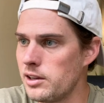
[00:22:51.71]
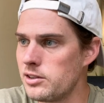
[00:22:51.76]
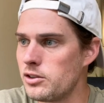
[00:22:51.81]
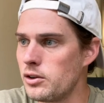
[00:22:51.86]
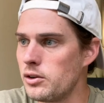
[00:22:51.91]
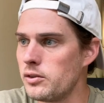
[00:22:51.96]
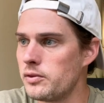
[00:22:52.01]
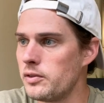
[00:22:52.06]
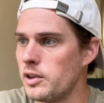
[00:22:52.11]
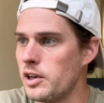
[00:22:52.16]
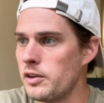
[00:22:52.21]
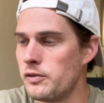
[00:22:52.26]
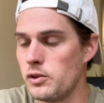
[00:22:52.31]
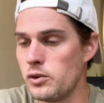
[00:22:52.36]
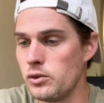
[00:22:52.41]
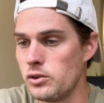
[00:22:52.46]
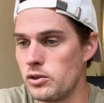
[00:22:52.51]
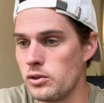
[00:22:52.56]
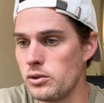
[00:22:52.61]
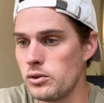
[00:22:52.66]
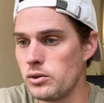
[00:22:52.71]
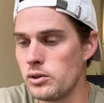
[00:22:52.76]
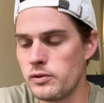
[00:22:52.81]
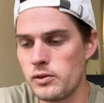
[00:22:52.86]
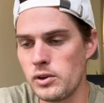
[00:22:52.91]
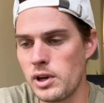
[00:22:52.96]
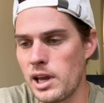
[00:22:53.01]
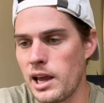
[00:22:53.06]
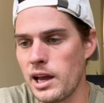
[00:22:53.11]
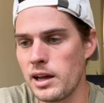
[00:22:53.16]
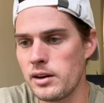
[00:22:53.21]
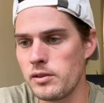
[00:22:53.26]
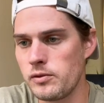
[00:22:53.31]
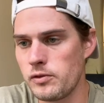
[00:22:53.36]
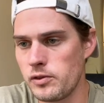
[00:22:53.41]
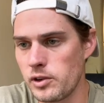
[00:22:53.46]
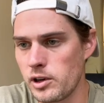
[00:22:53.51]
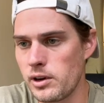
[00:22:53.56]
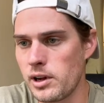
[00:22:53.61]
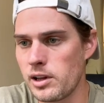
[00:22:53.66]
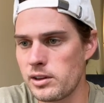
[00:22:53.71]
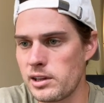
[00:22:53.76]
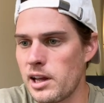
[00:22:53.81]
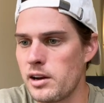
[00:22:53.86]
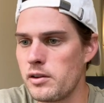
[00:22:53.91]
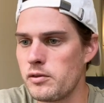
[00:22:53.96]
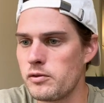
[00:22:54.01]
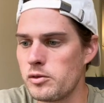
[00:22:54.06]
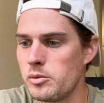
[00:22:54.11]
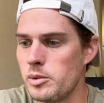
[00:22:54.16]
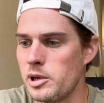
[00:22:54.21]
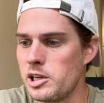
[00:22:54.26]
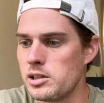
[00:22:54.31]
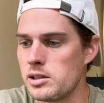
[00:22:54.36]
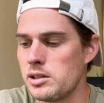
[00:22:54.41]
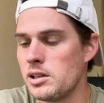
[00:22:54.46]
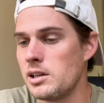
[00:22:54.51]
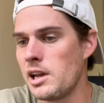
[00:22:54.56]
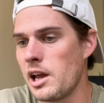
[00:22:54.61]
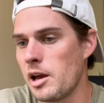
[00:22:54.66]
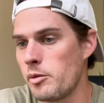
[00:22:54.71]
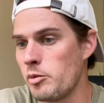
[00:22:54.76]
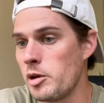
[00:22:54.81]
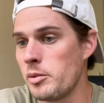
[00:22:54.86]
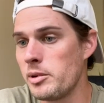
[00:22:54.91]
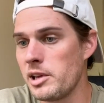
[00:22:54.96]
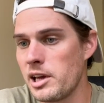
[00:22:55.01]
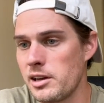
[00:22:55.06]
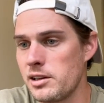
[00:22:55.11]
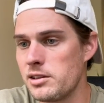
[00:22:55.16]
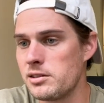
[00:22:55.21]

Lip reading: And so if you can figure out that information, then yeah, maybe